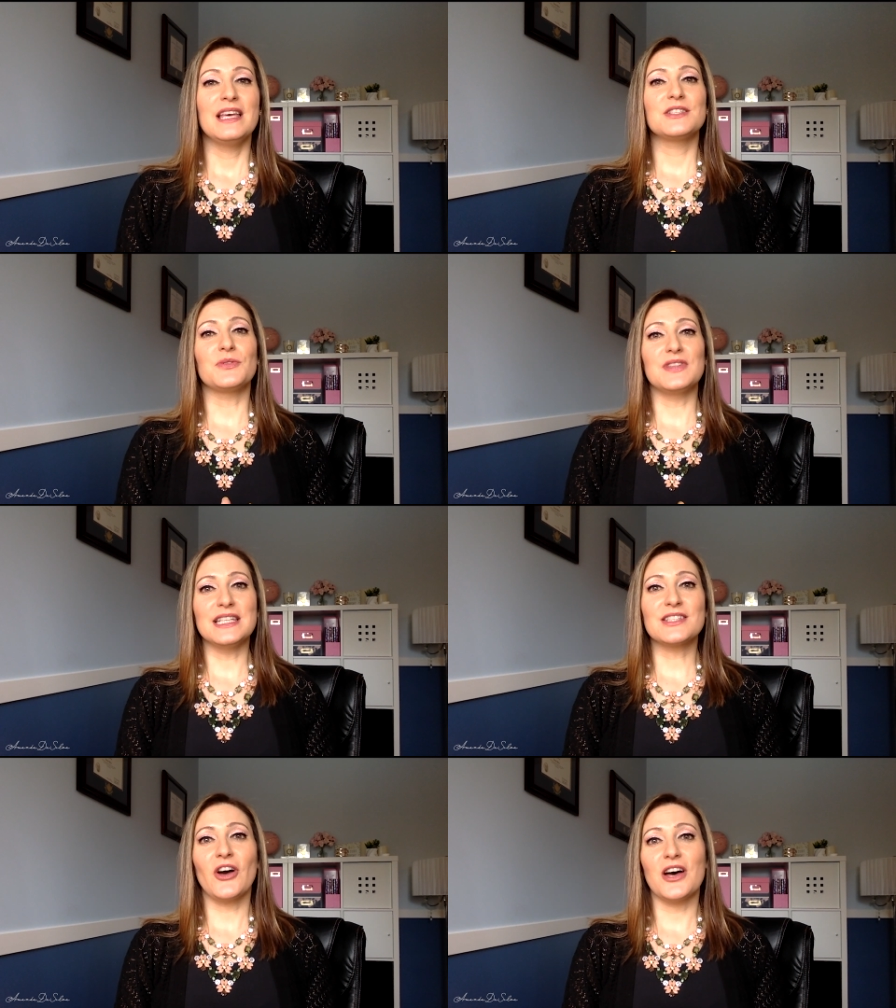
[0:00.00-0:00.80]
So
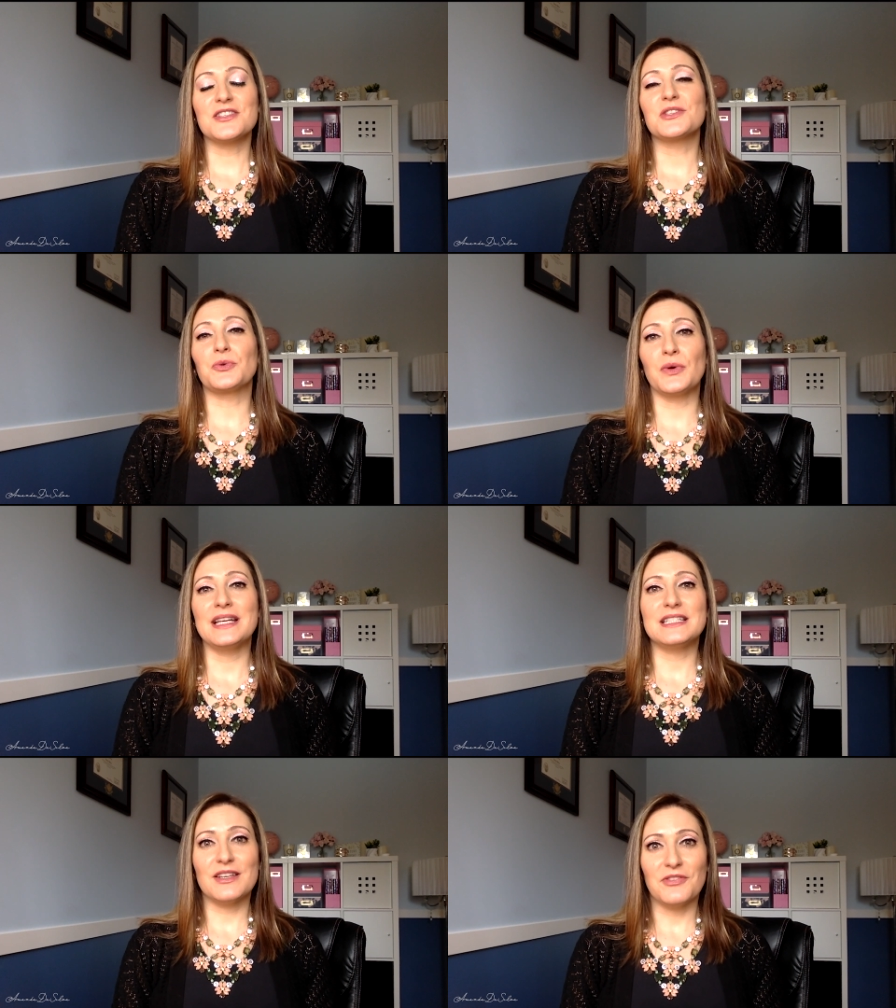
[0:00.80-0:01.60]
this causes
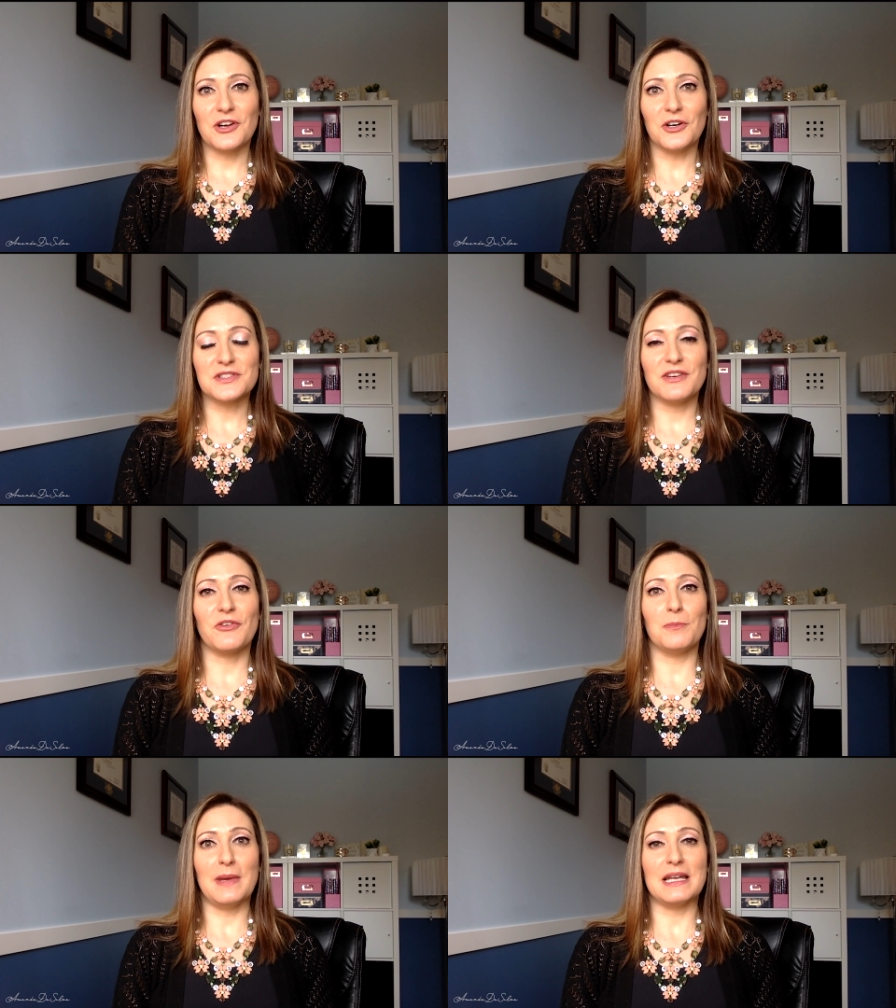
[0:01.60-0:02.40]
great difficulty
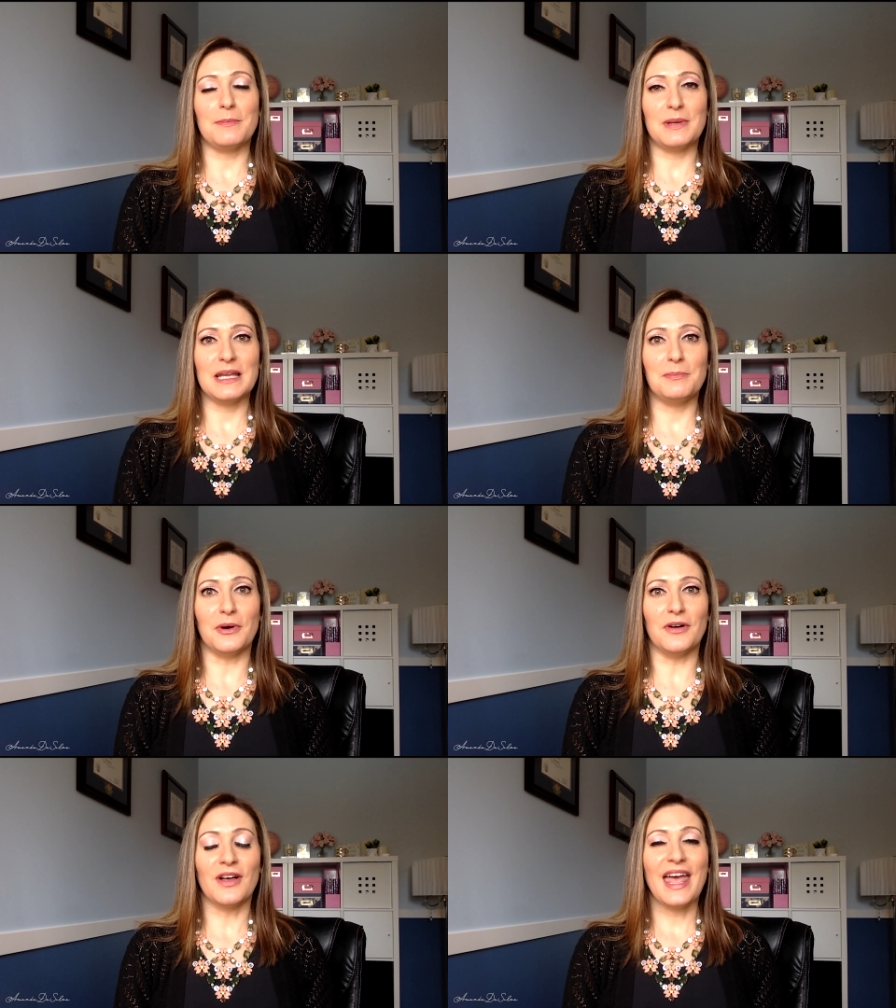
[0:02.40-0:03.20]
for many
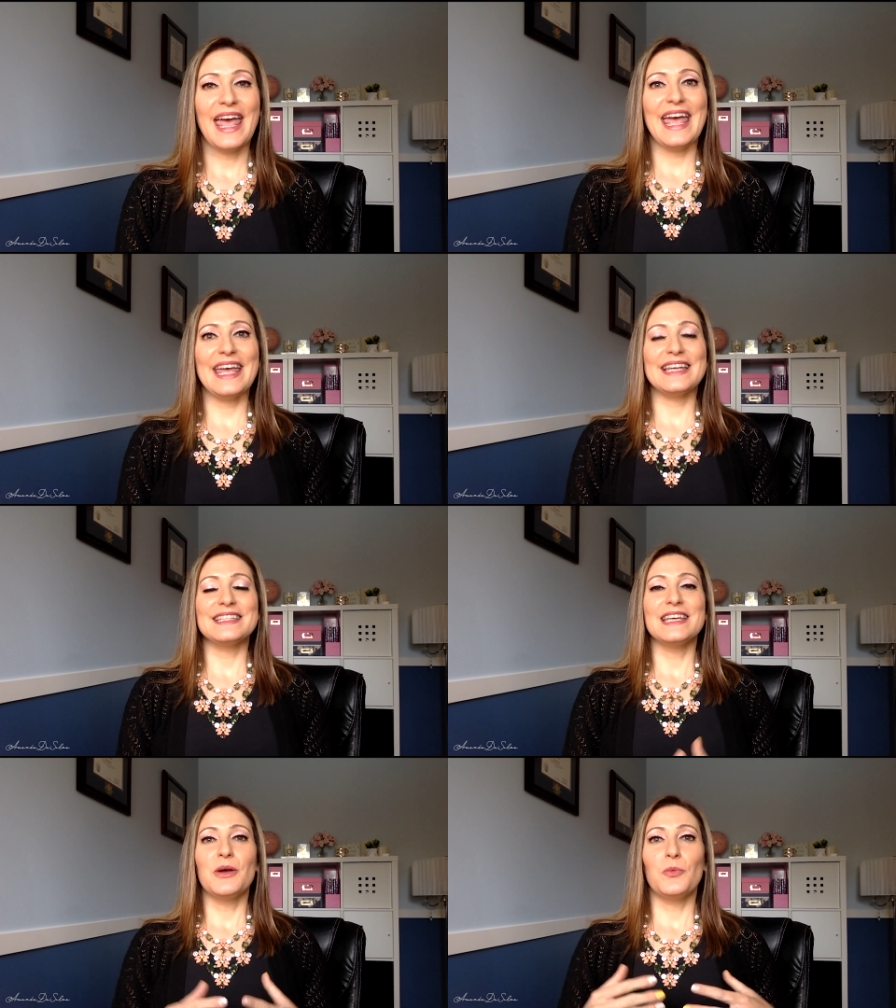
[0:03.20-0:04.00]
people.
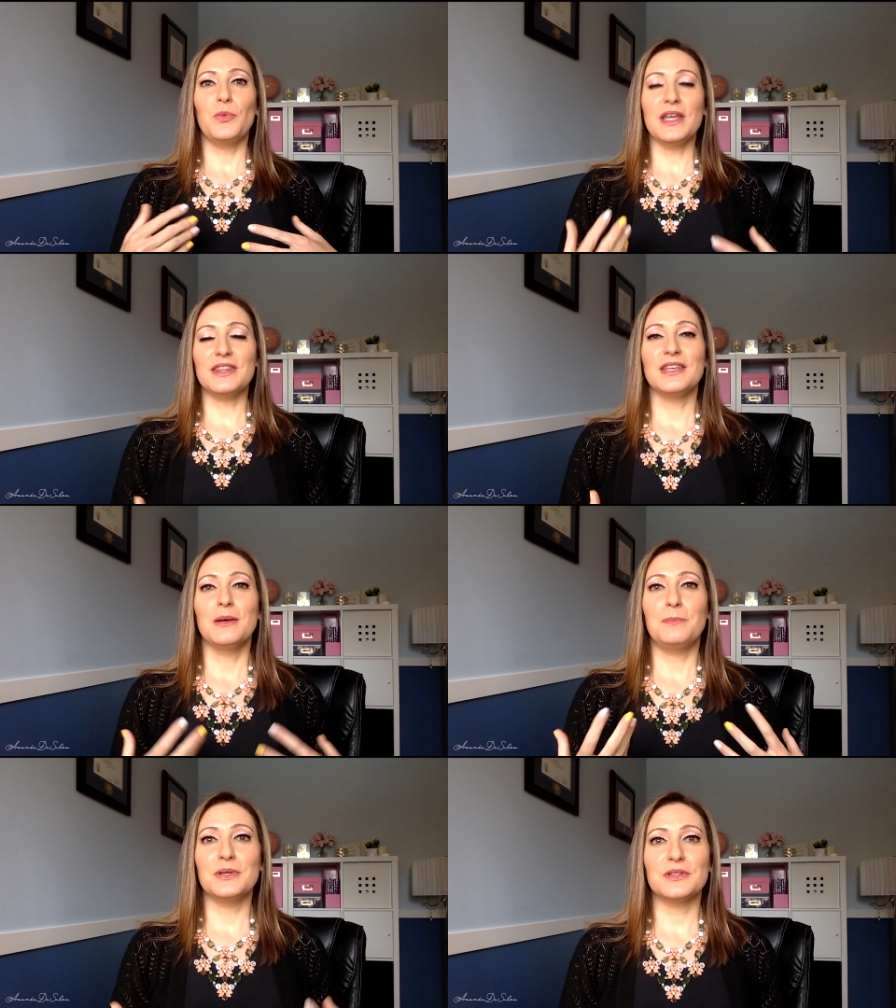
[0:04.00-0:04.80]
And with
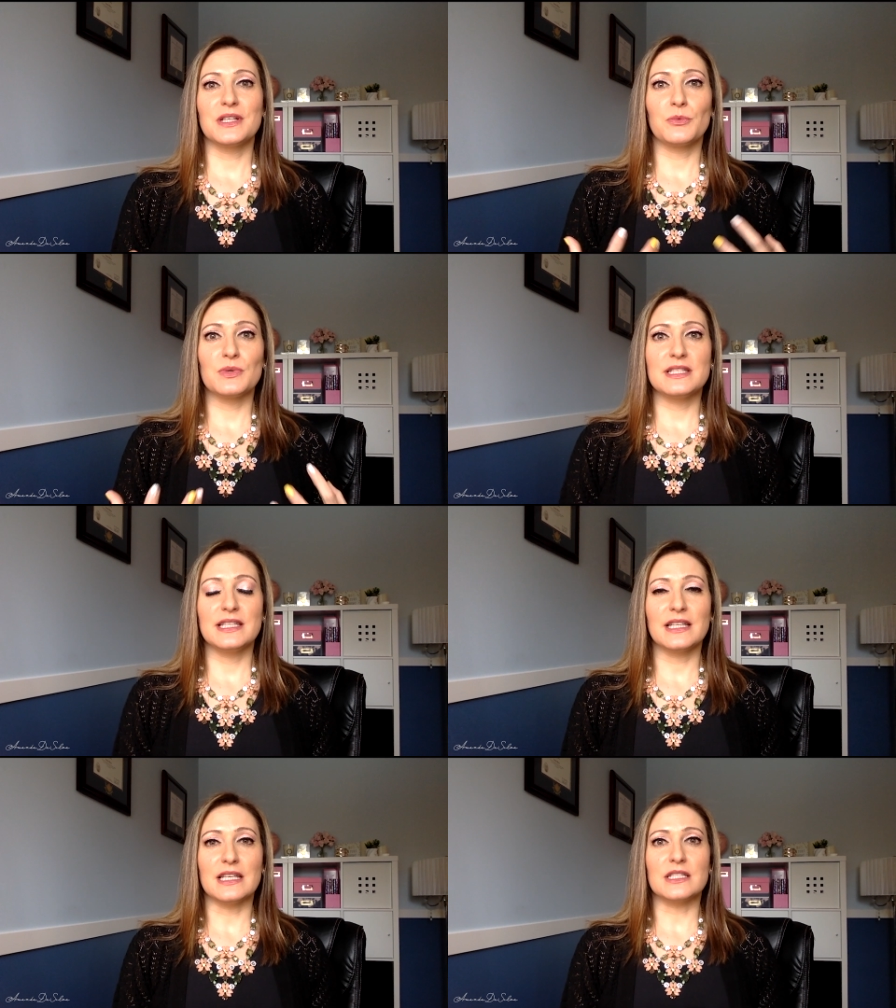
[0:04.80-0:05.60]
building
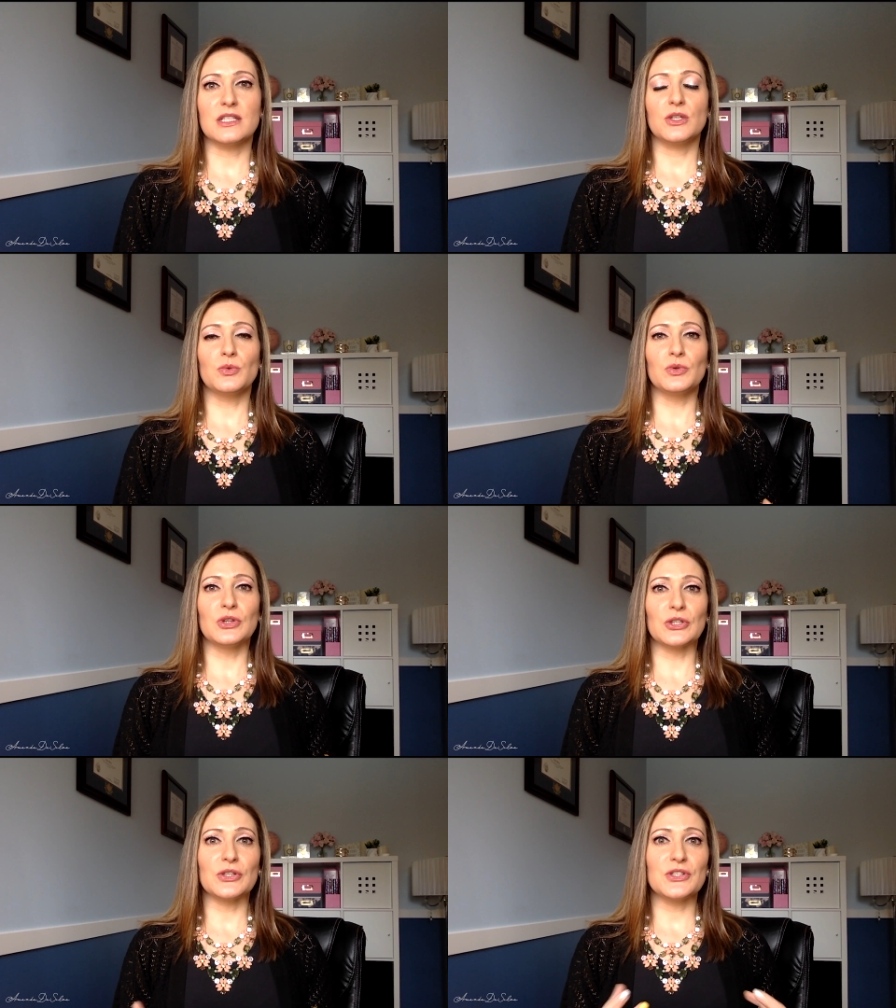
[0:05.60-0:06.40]
resilience, you
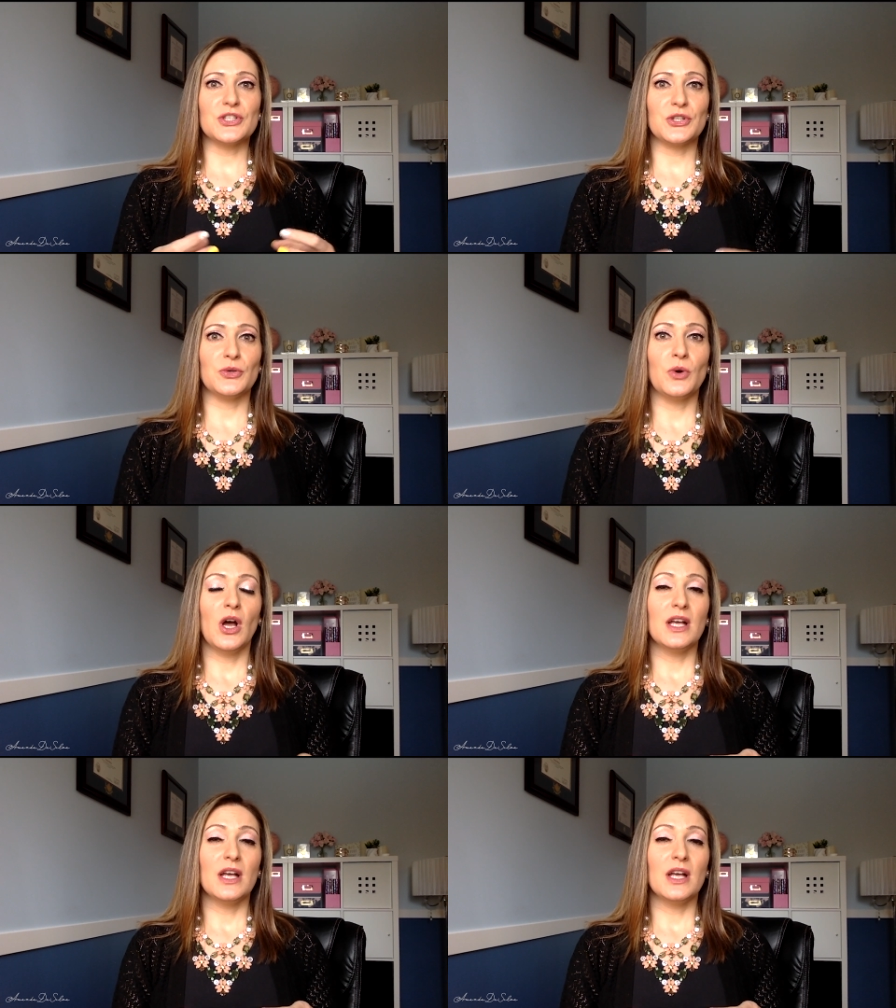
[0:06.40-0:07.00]
learn to